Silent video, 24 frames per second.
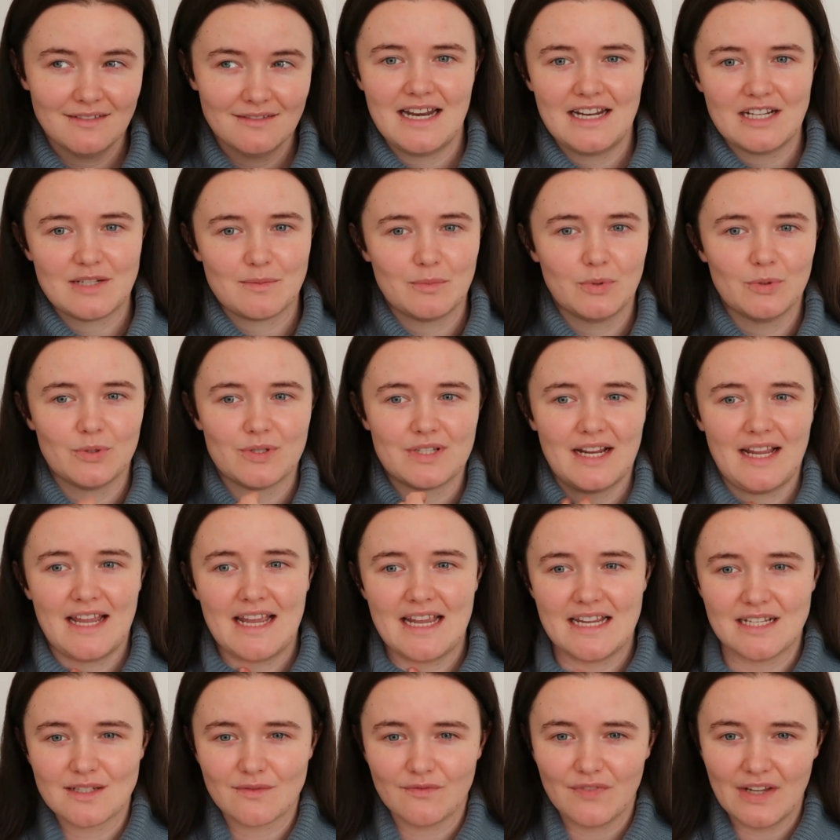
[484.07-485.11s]
It explores like
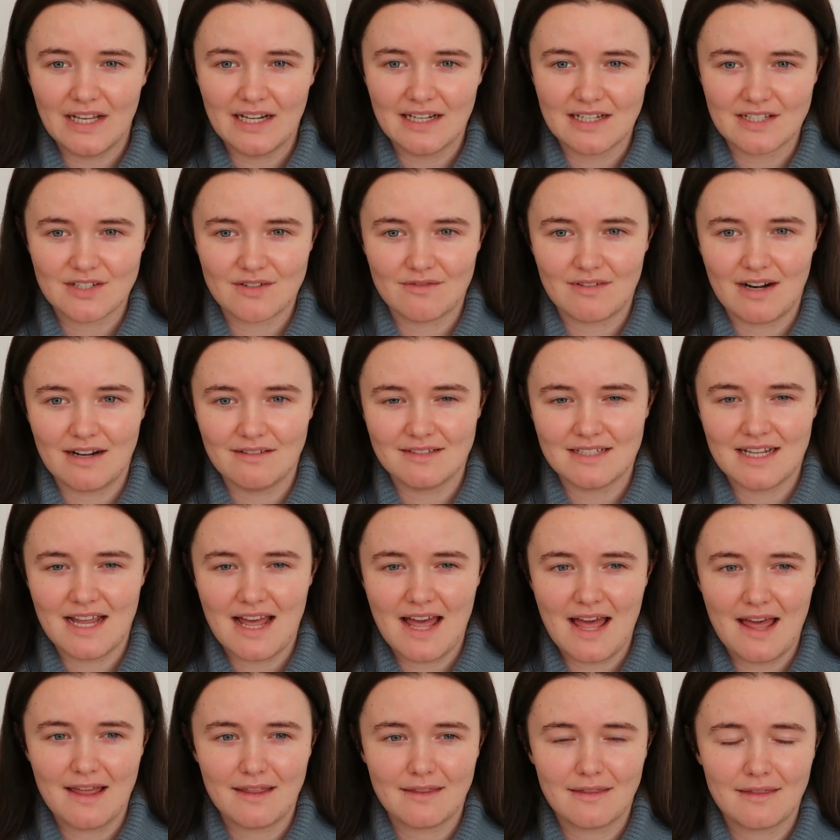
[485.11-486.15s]
his feelings around
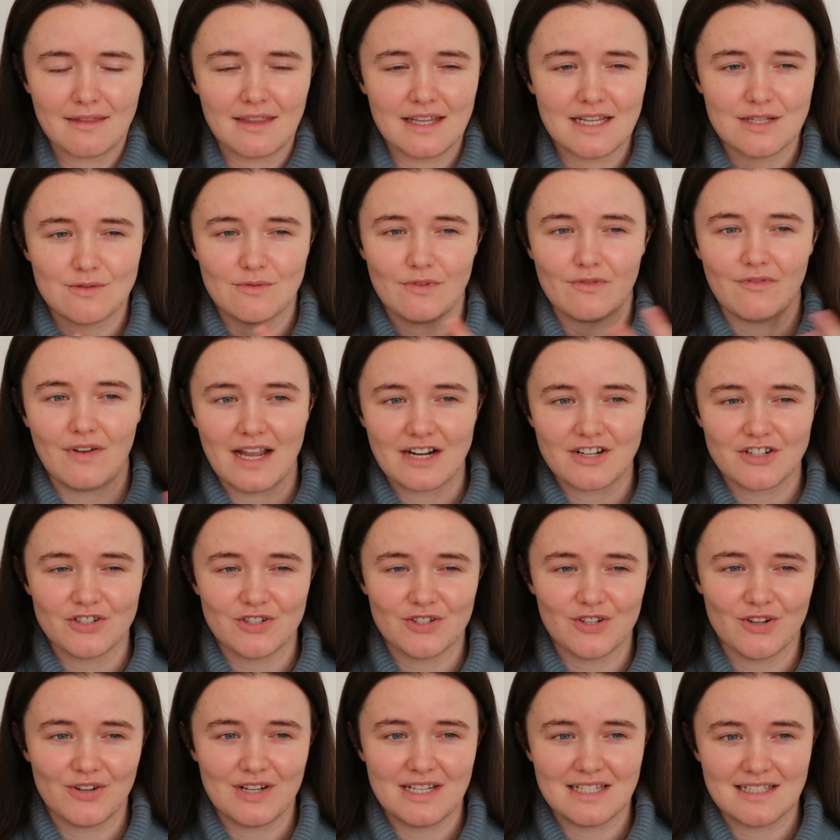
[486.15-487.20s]
death, his
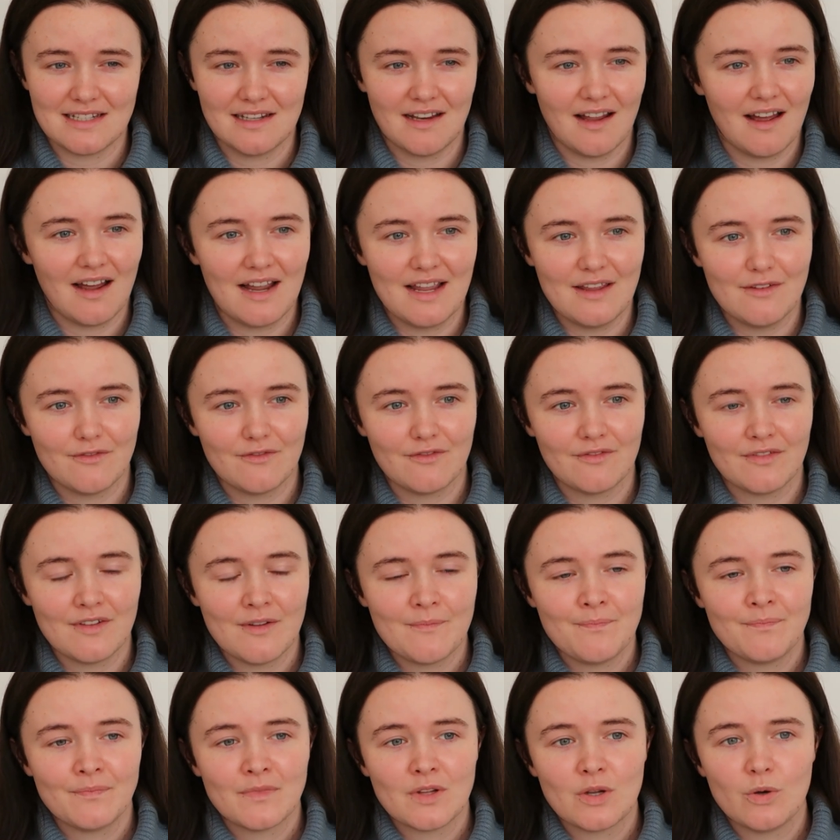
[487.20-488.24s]
reflections on his life,
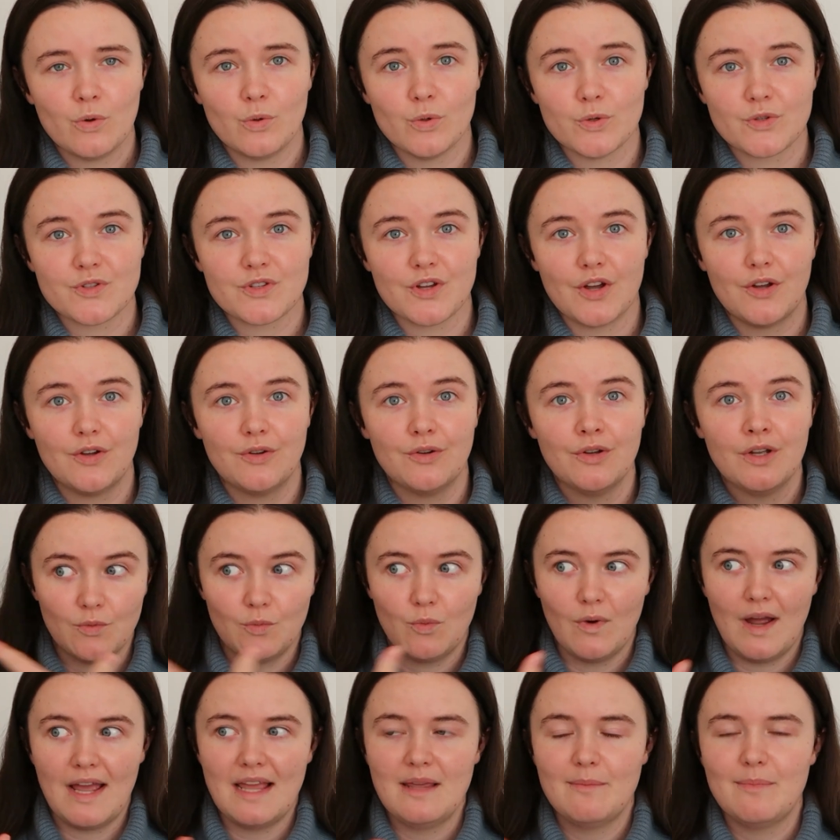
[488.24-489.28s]
also the
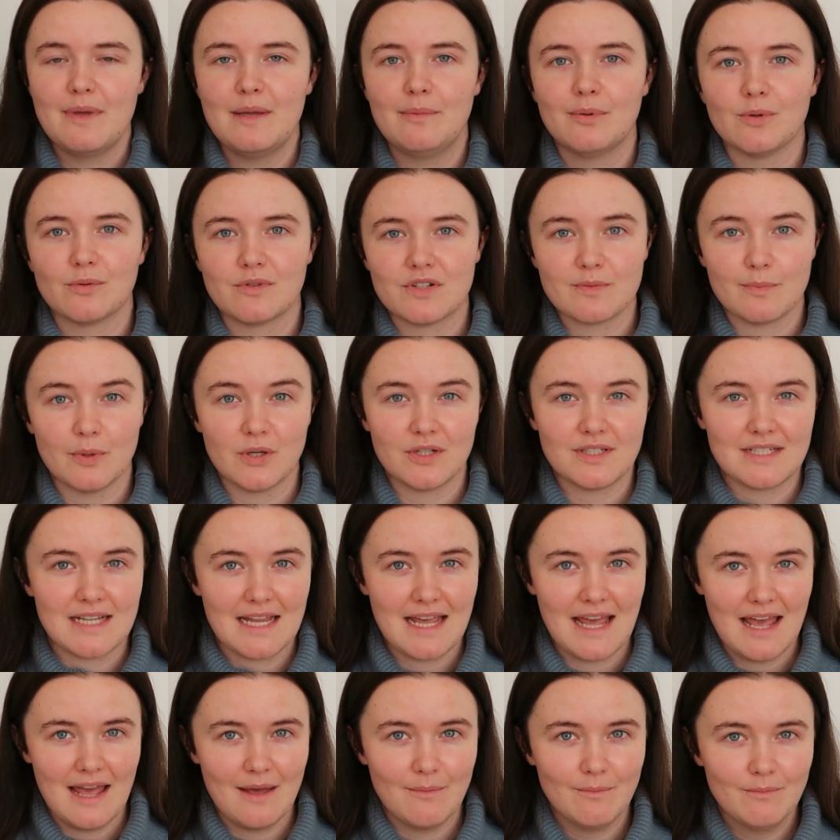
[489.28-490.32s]
way people respond to
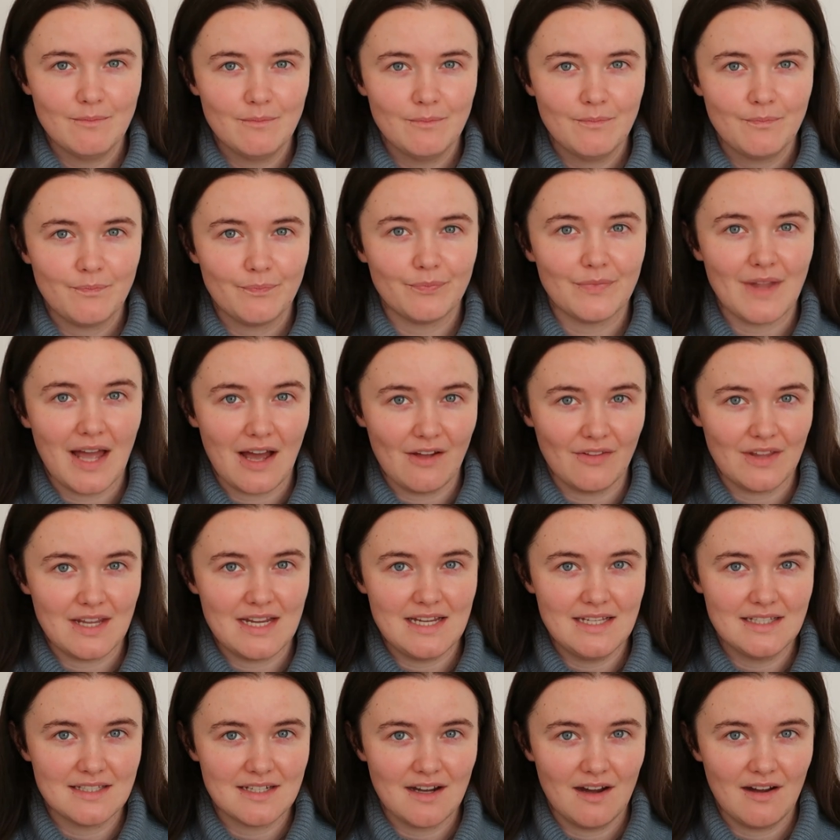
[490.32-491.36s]
him now that
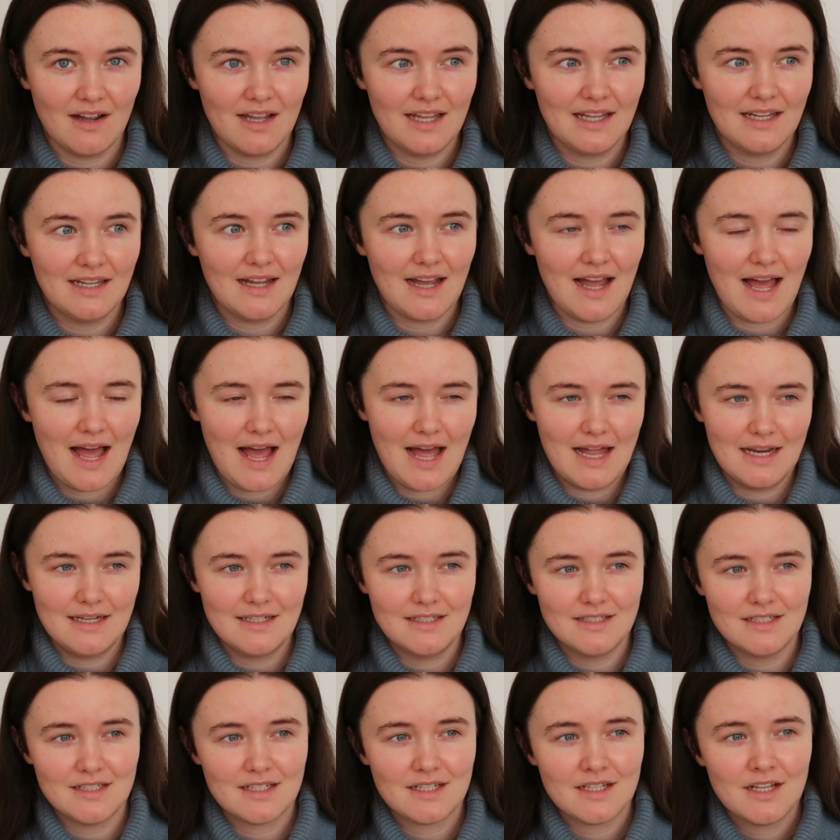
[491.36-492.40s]
he's dying,
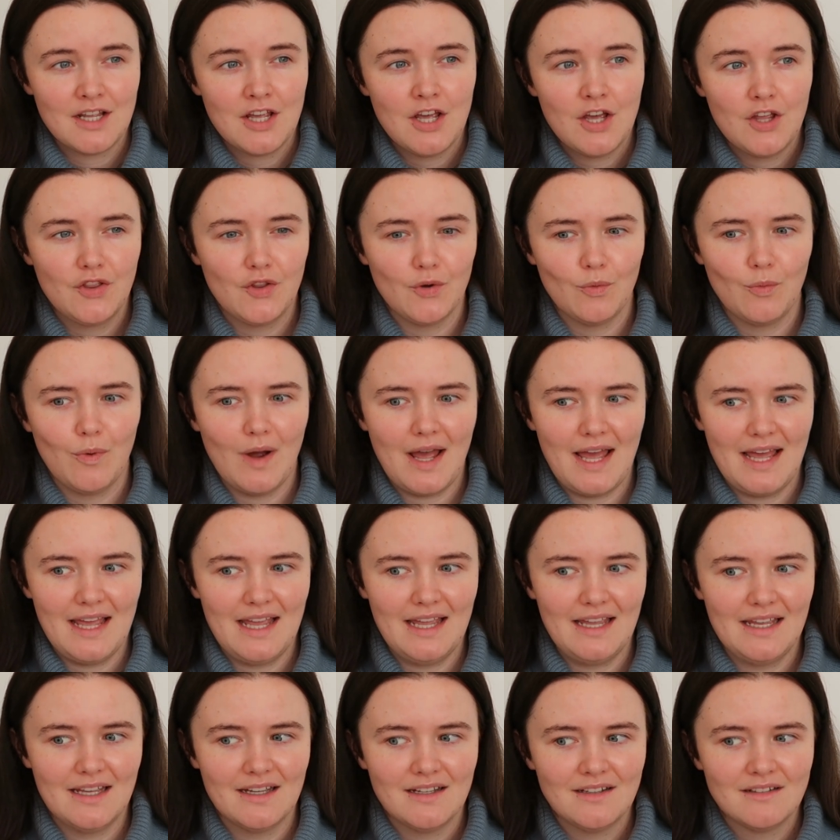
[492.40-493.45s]
and the
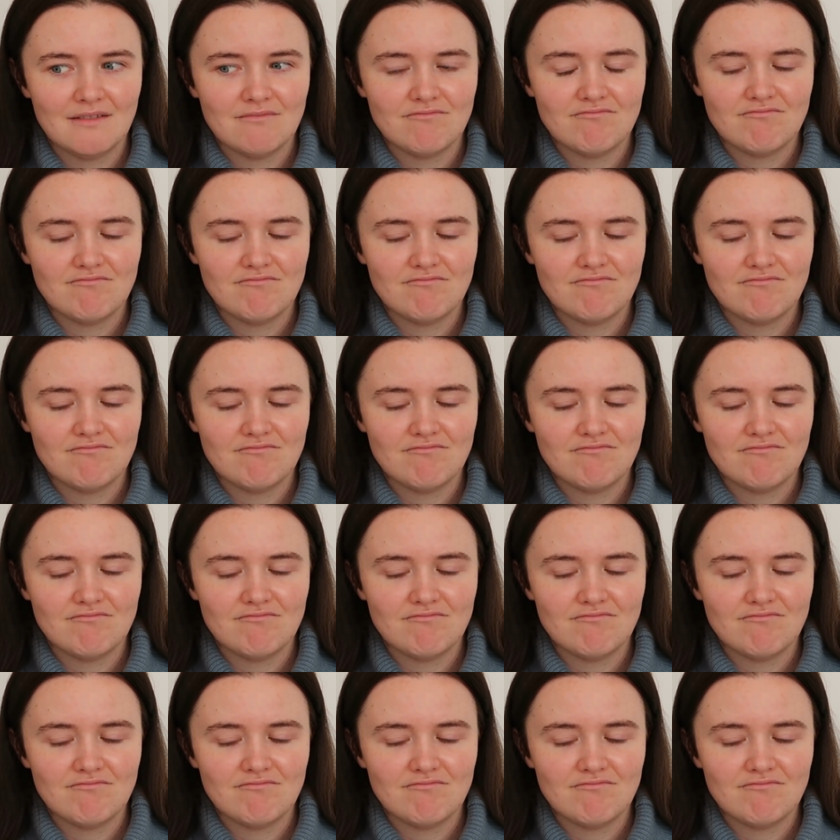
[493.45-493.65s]
way